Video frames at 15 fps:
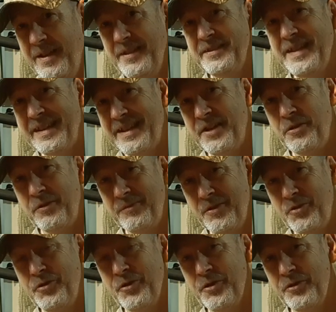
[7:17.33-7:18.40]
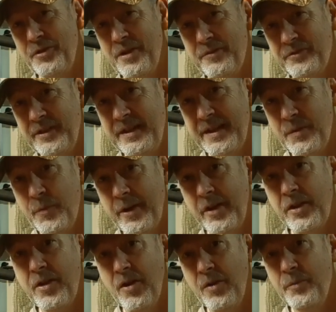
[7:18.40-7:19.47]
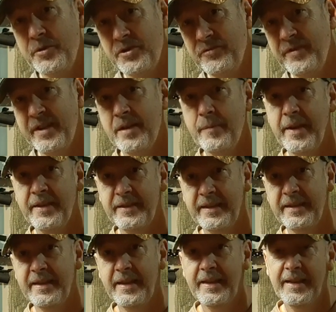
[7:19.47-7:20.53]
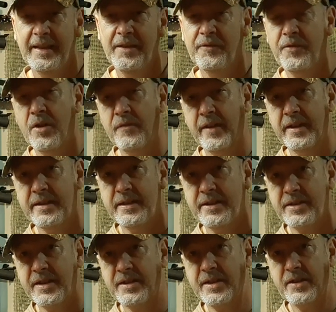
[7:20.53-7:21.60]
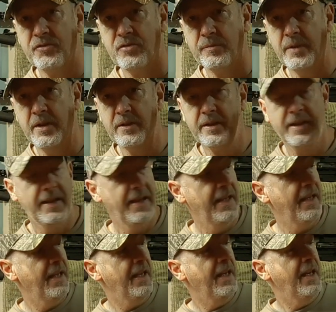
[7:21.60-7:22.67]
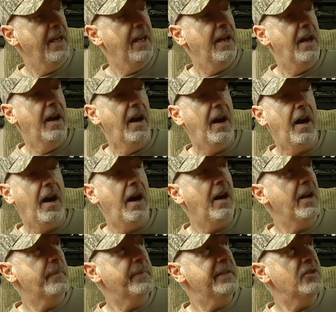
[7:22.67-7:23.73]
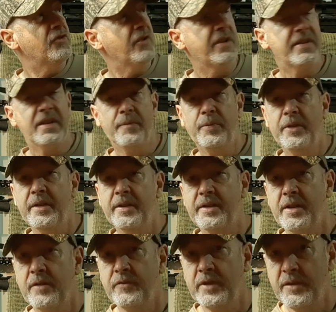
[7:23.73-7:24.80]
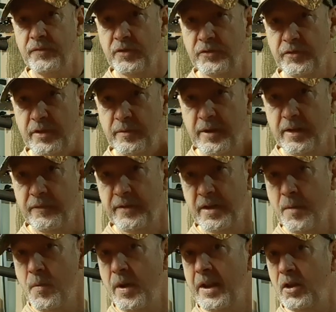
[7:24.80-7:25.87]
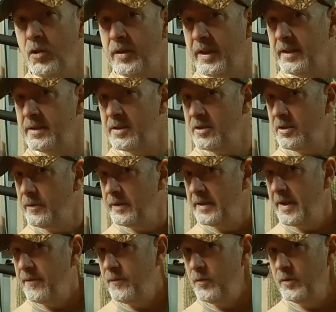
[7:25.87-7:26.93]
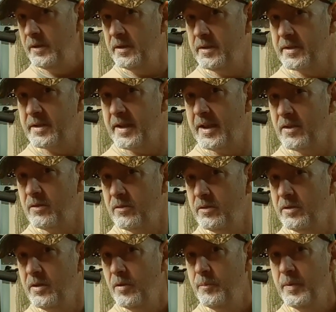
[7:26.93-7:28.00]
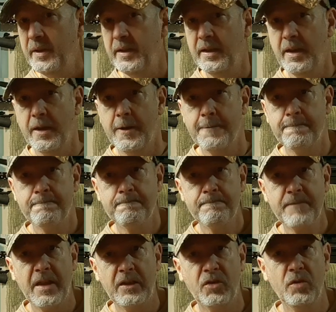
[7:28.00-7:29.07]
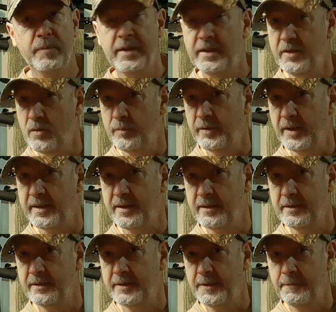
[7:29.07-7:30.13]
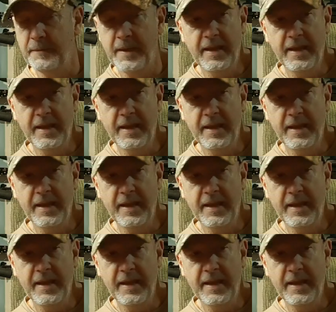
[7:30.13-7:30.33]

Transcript: I did get a chronograph reading. What I got was around about the 580 to 600 mark. I'd be interested in putting this over a different chronograph, and I might look into doing that for you, because that could be a deal breaker, couldn't it?